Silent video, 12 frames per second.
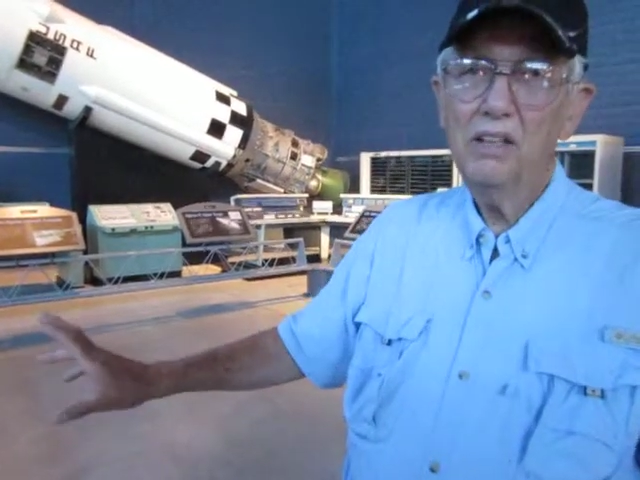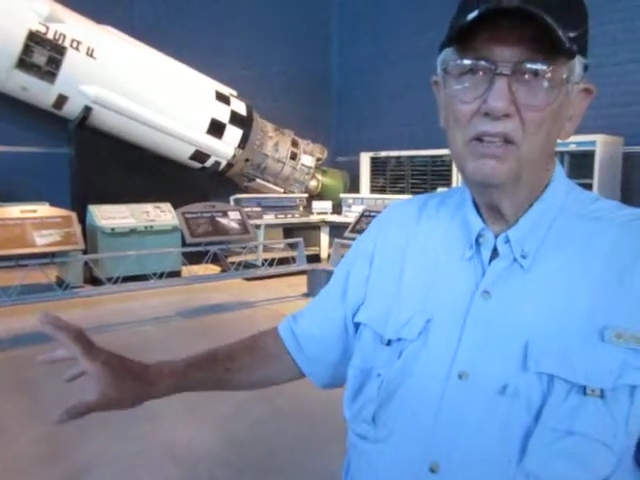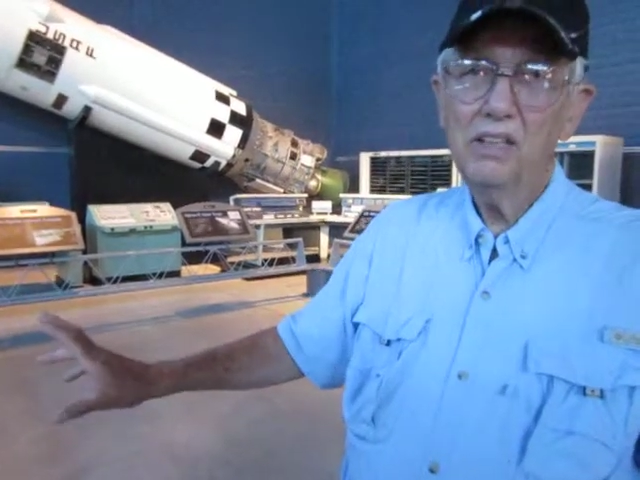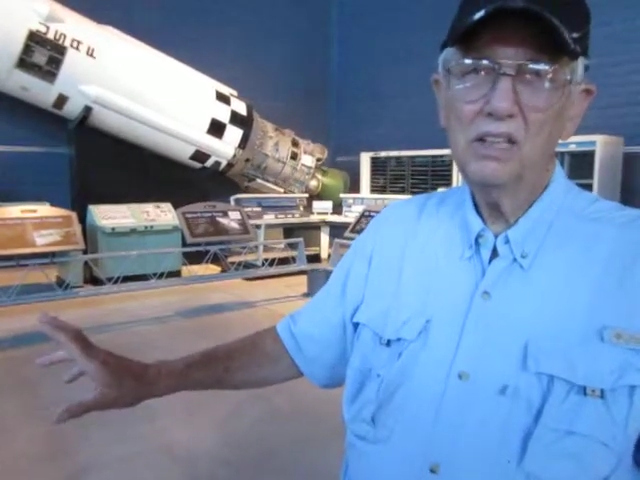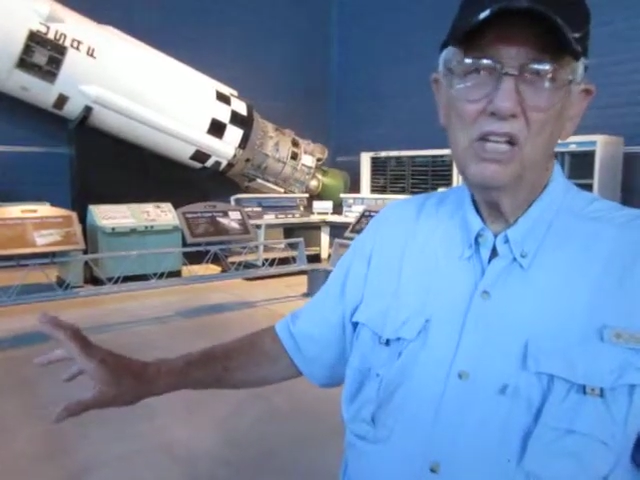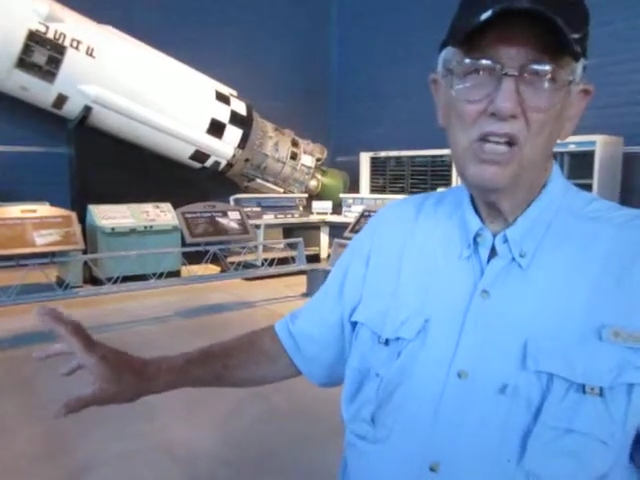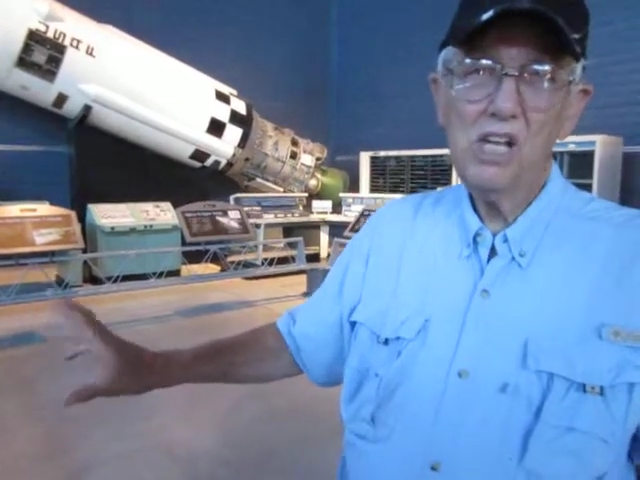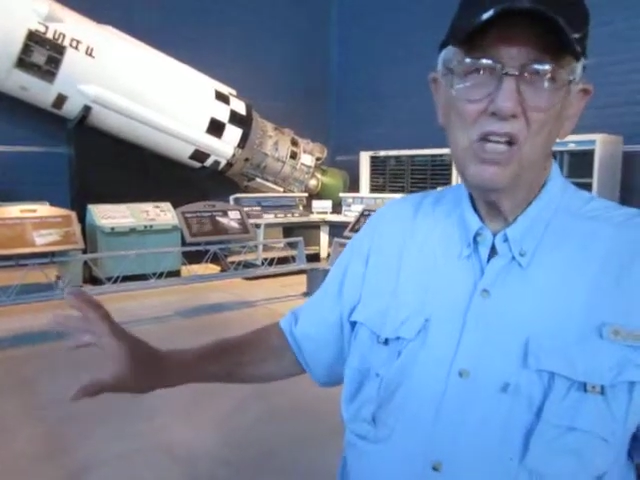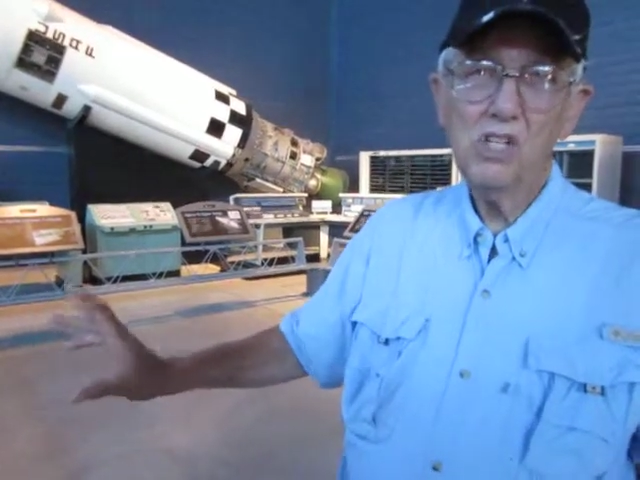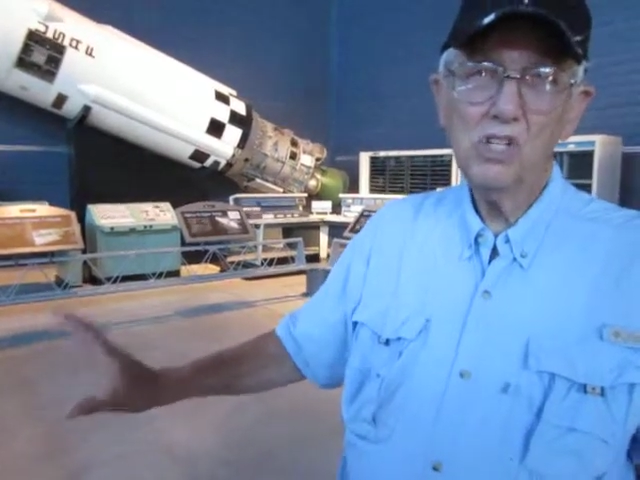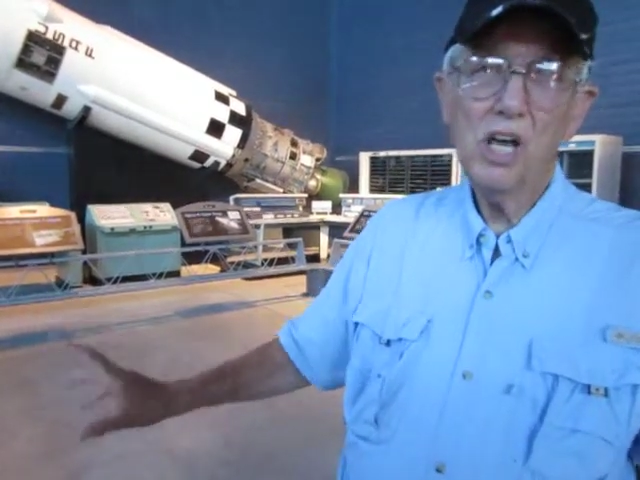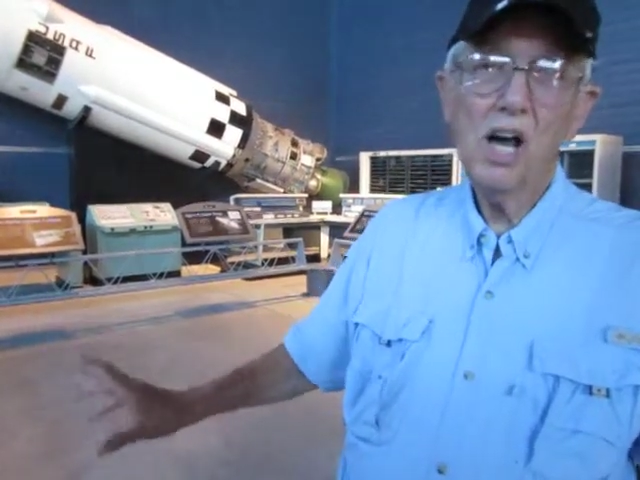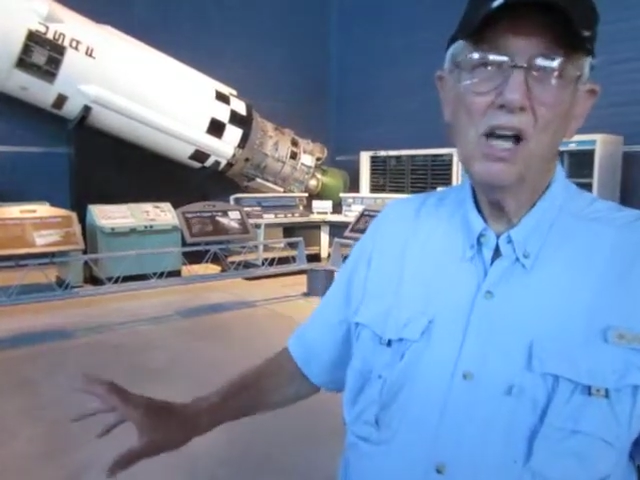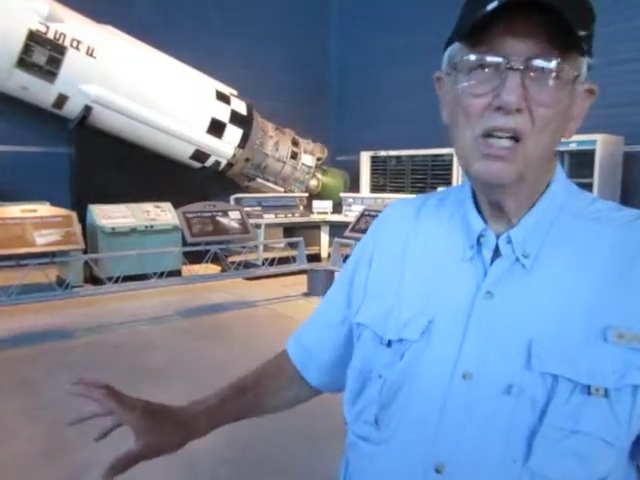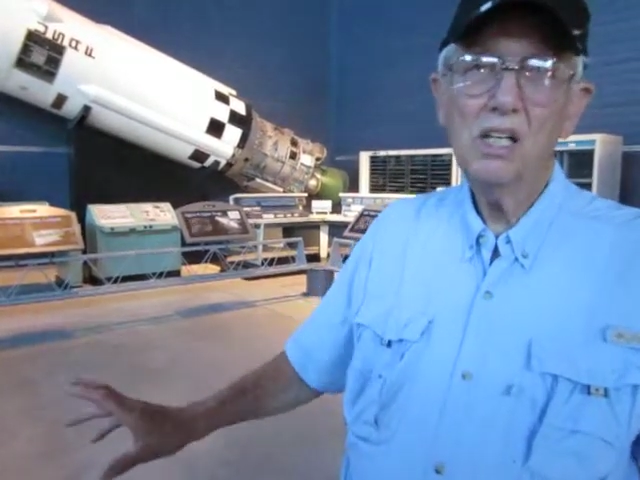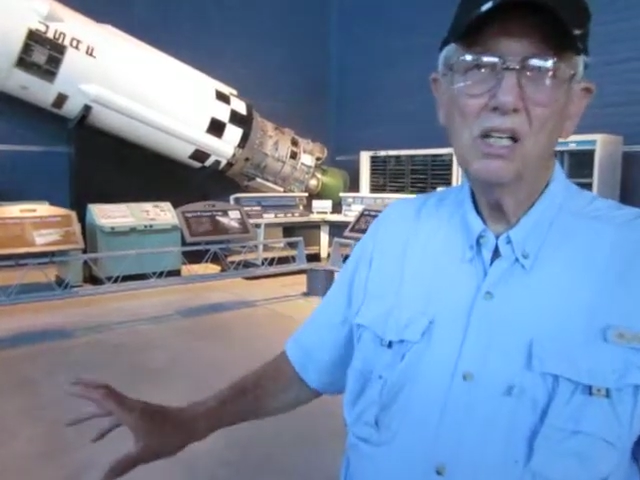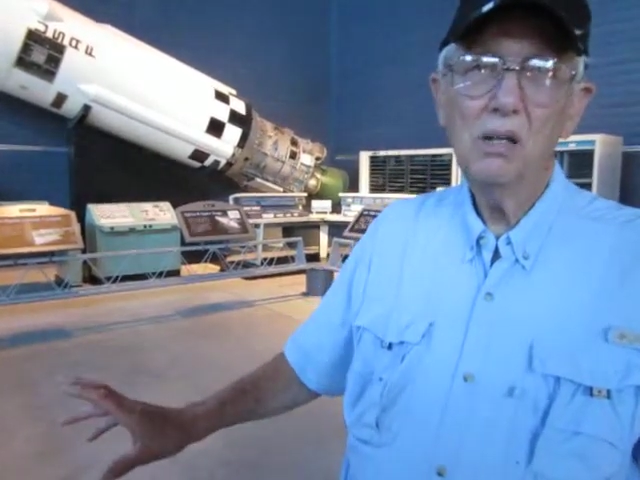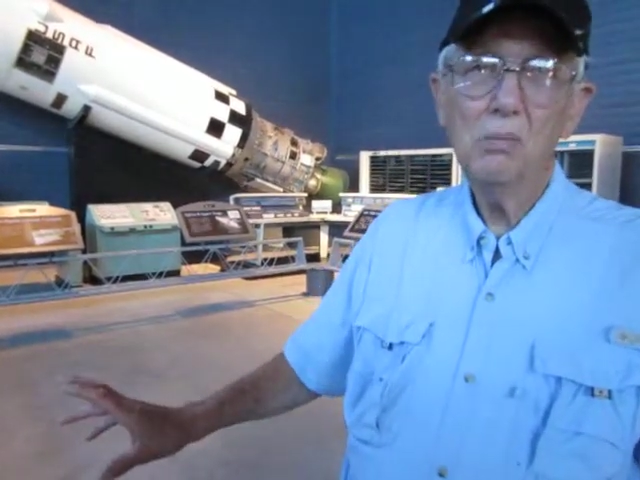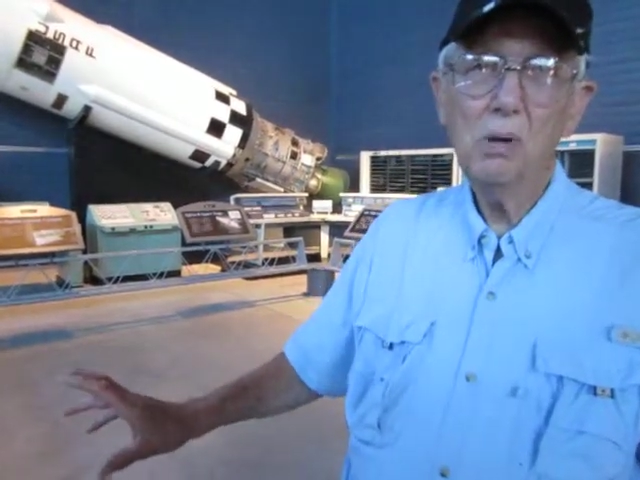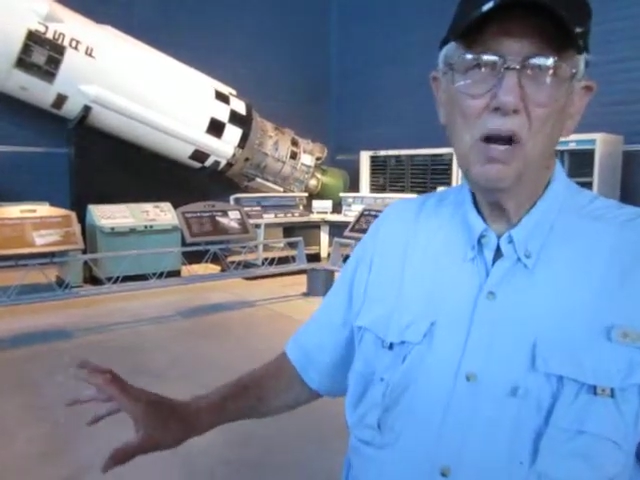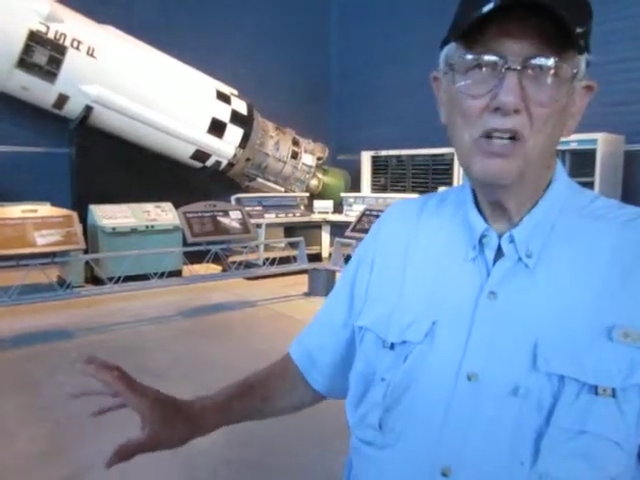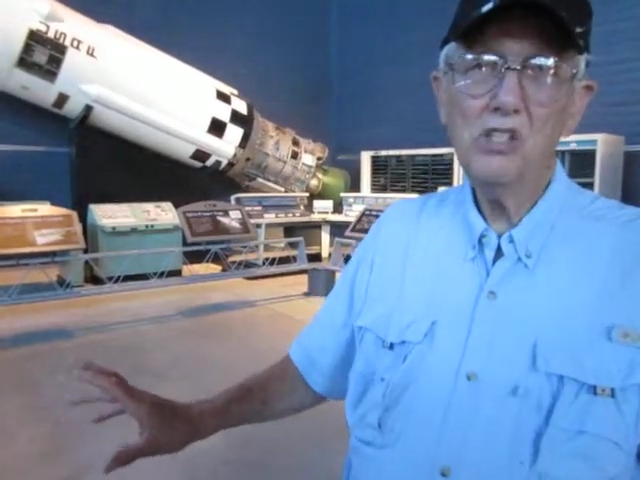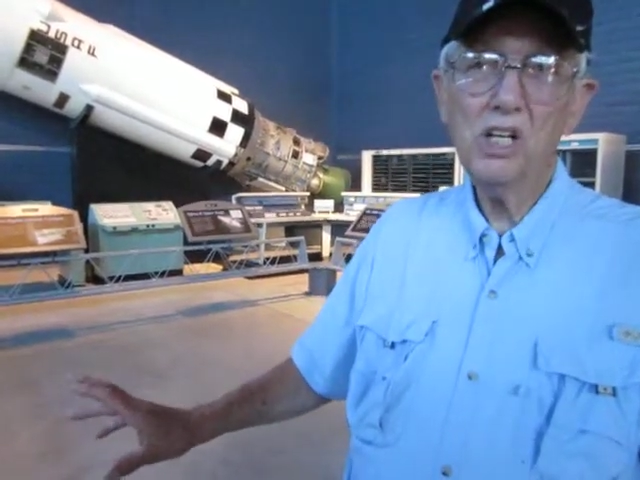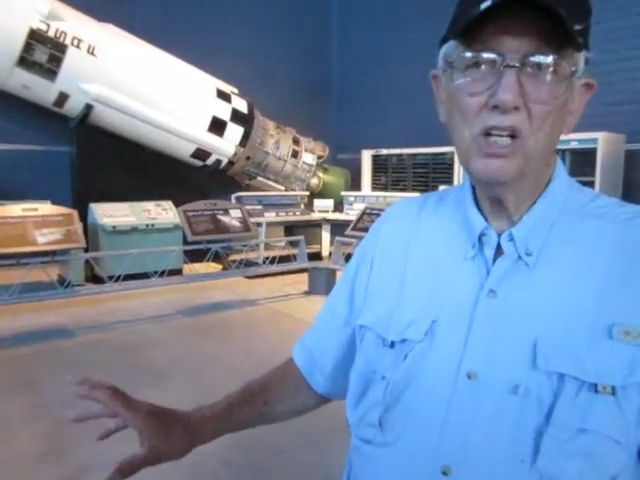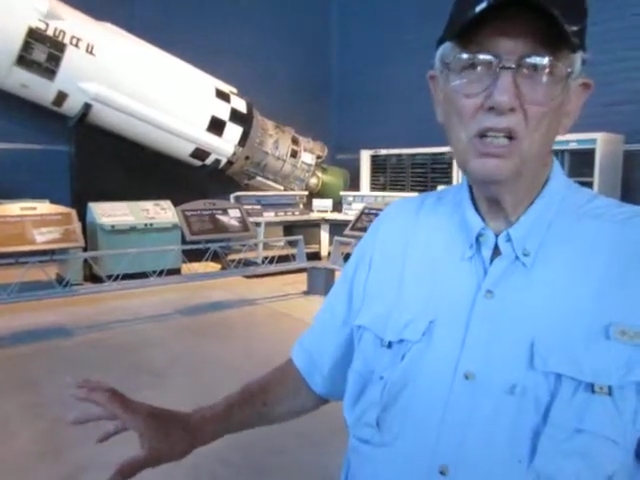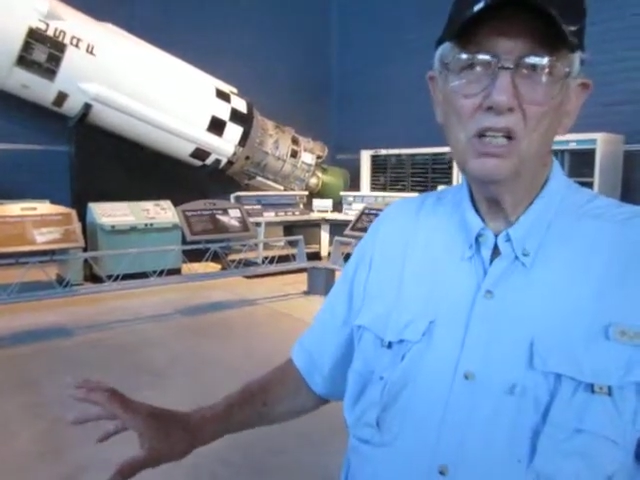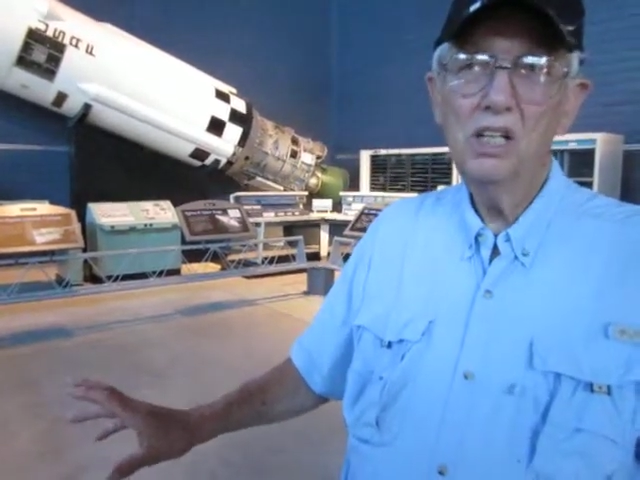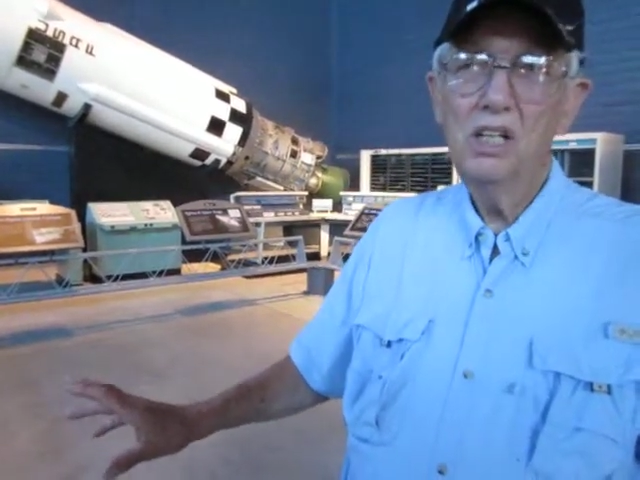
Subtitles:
the KH-9 project.